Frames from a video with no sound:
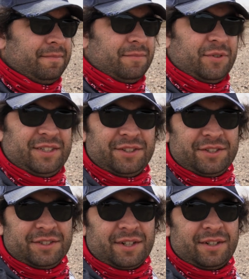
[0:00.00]

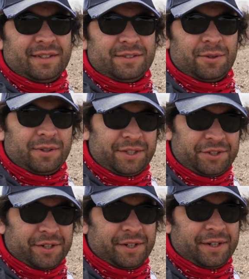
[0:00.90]
researchers aren't totally
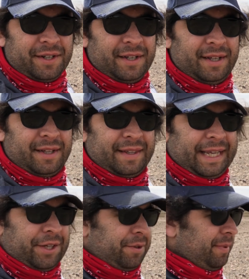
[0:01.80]
sure. They
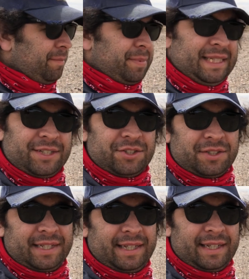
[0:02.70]
could be
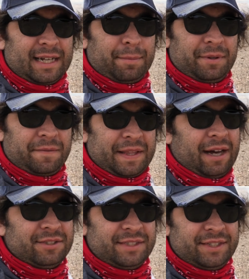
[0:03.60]
potentially a couple of
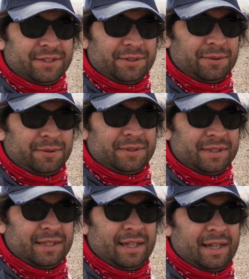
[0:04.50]
thousand years old.
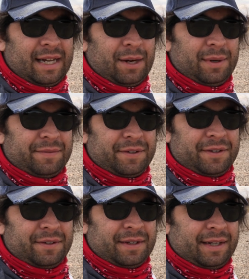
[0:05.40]

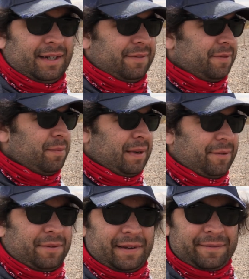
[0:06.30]
However,
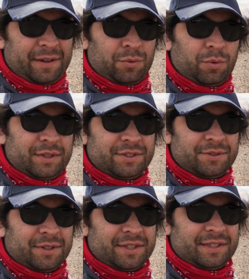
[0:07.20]
I found one
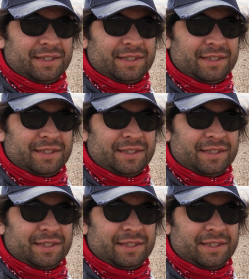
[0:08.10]
source that